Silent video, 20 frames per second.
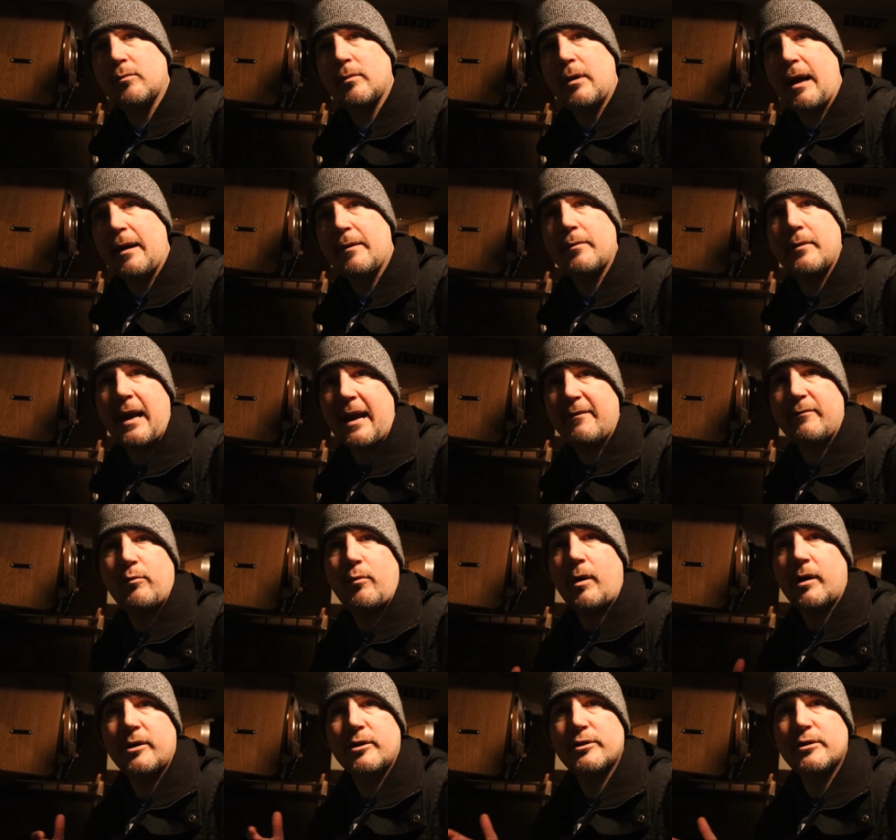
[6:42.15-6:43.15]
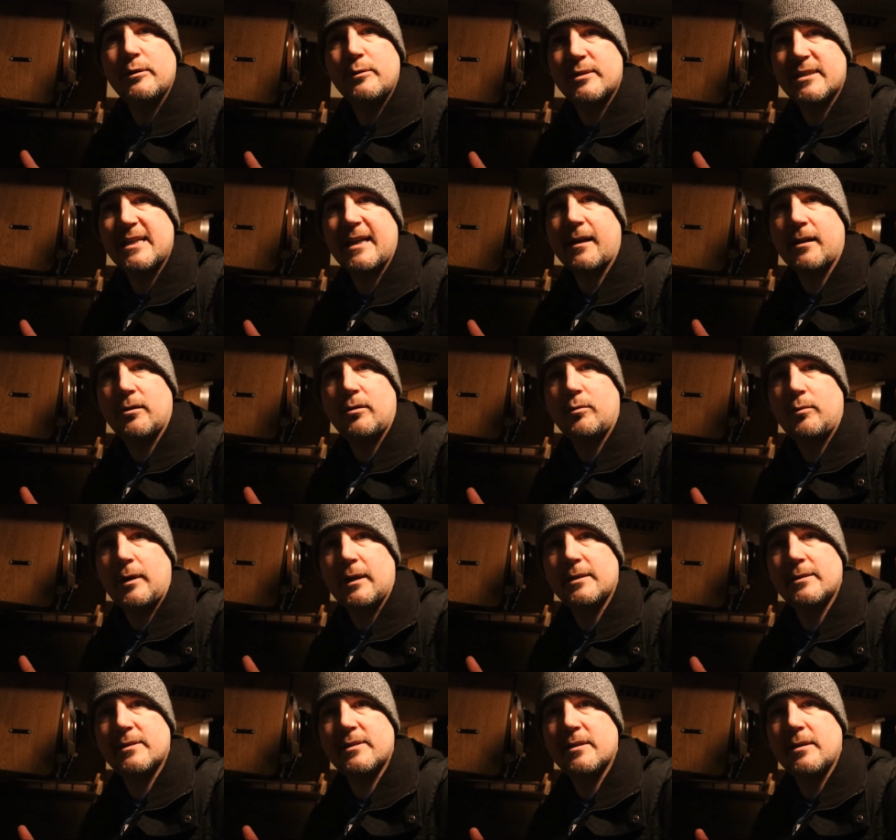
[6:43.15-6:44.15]
I would have one or two single
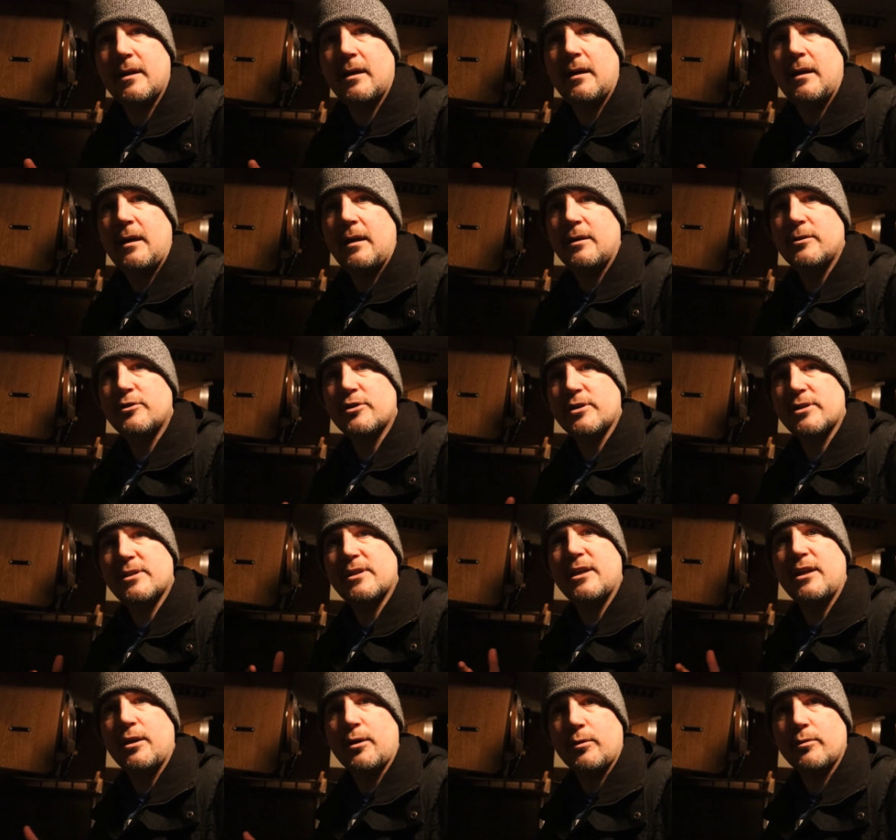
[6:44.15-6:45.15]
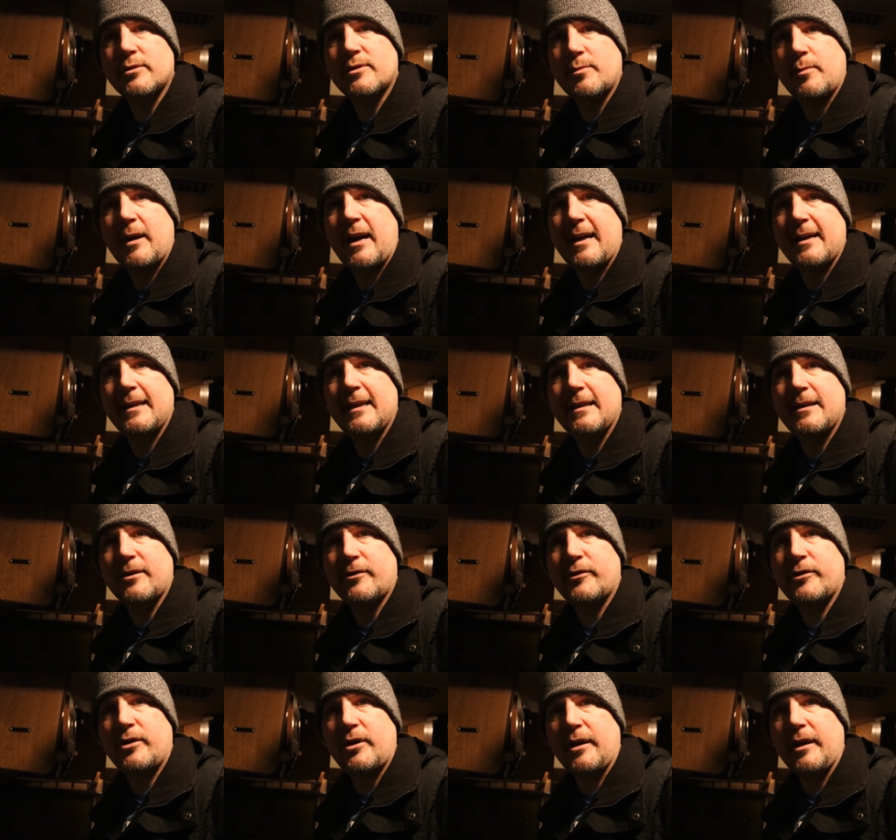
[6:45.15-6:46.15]
ones just to use when I need to
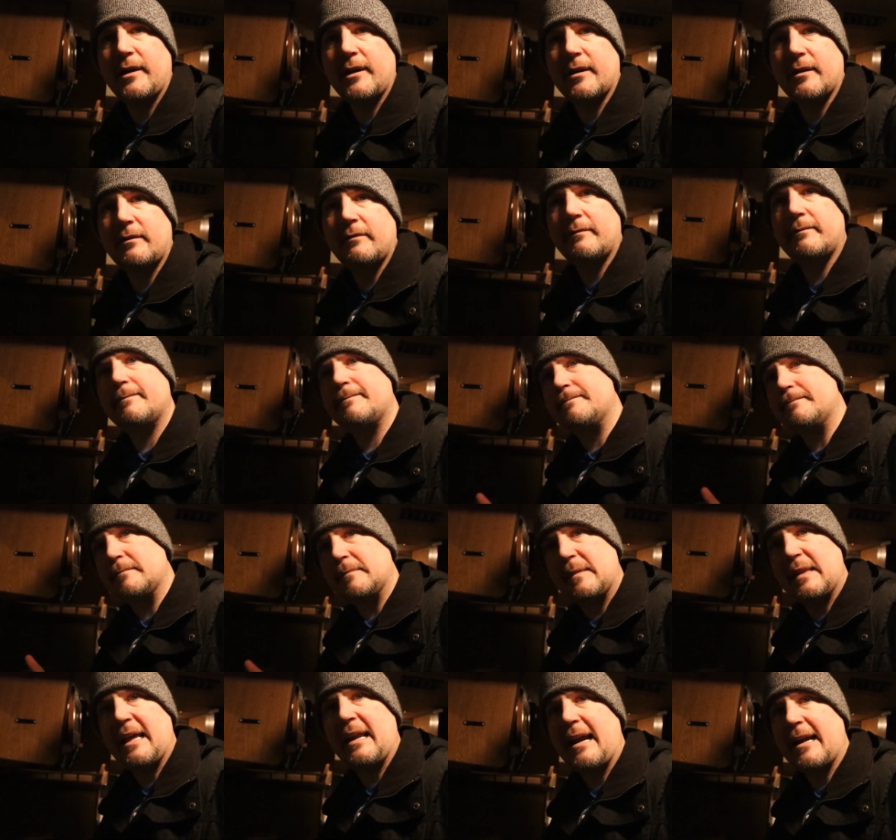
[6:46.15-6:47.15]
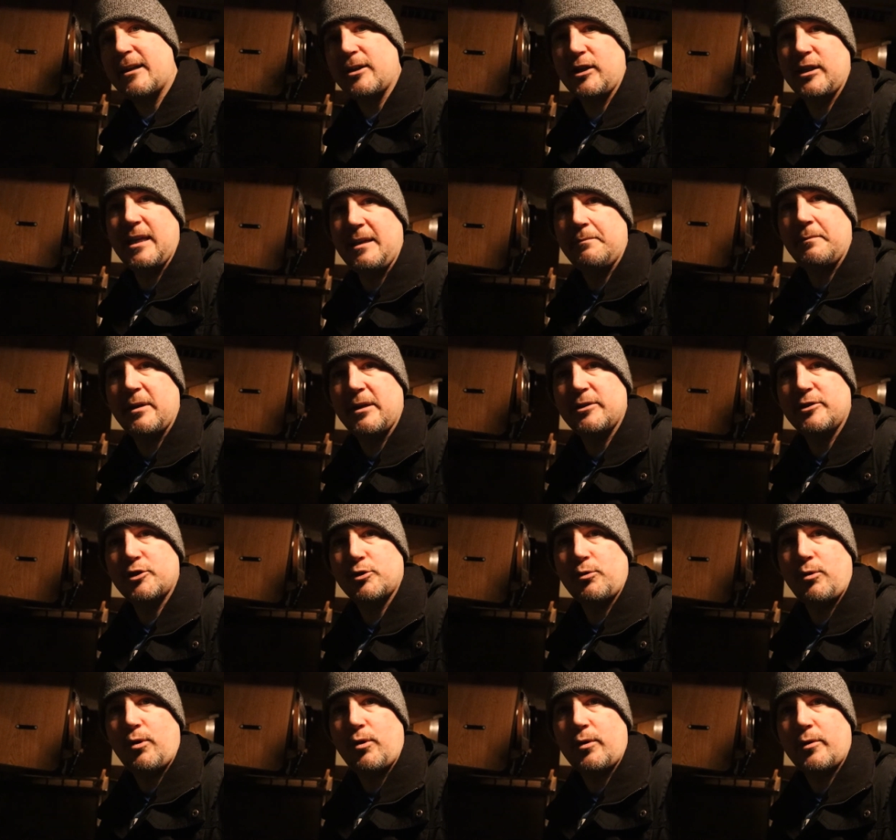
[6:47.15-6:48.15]
cook, that I could keep in a
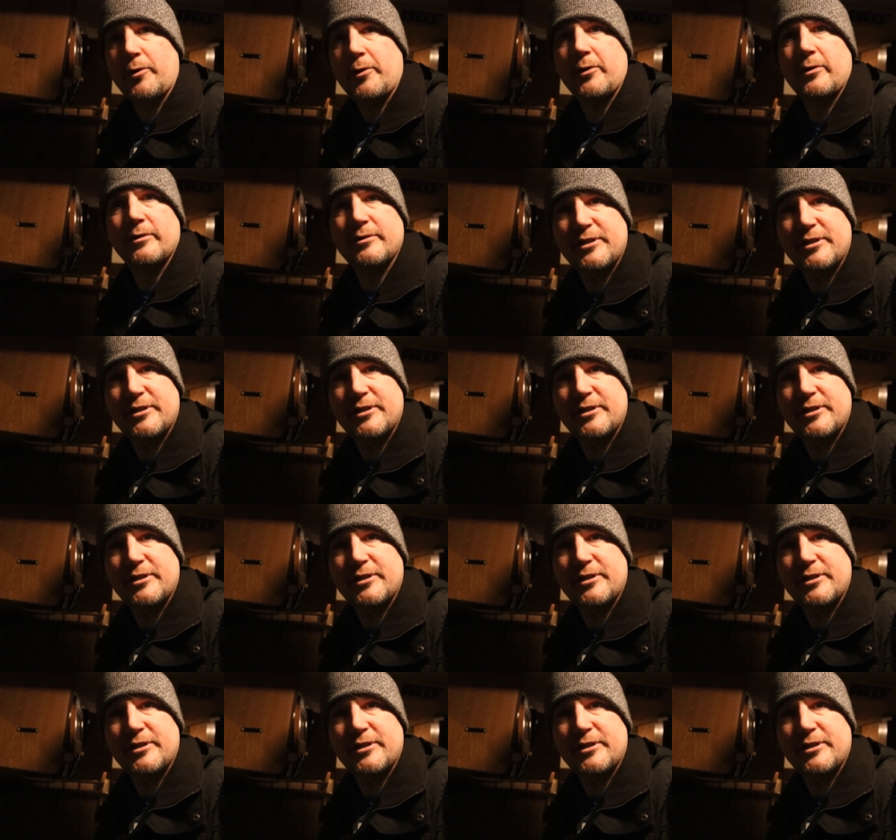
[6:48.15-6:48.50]
drawer or